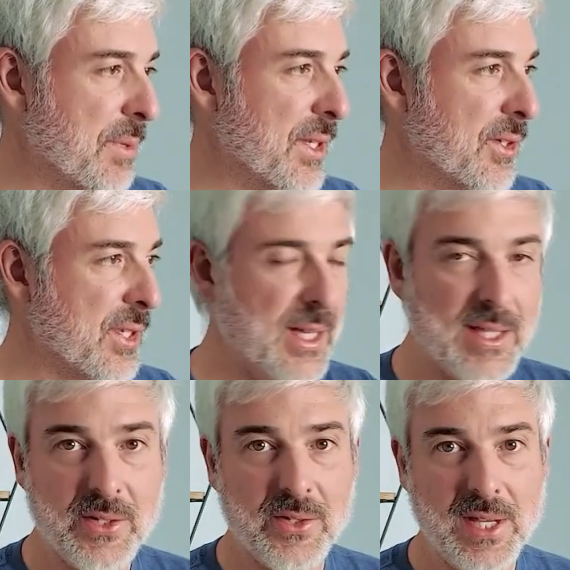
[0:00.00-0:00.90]
but it looks
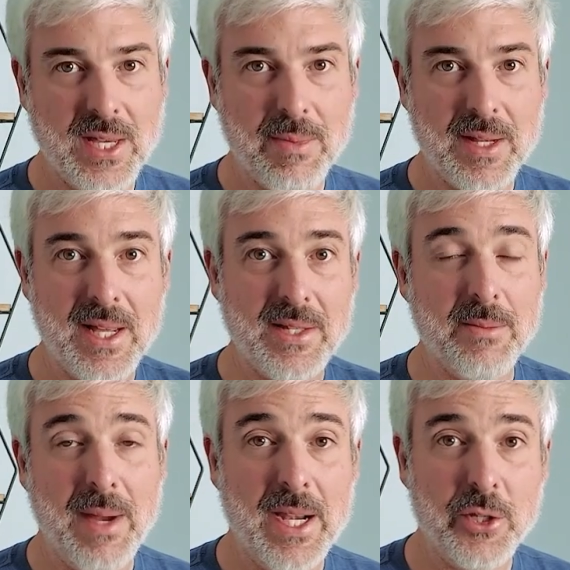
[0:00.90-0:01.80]
like this will keep it
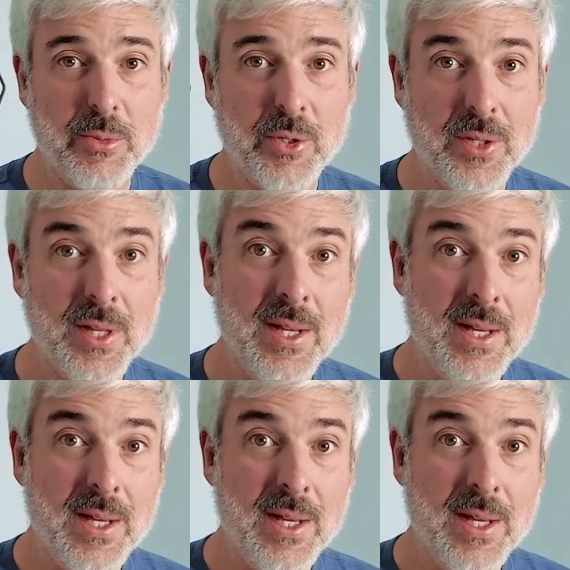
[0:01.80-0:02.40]
nice and manageable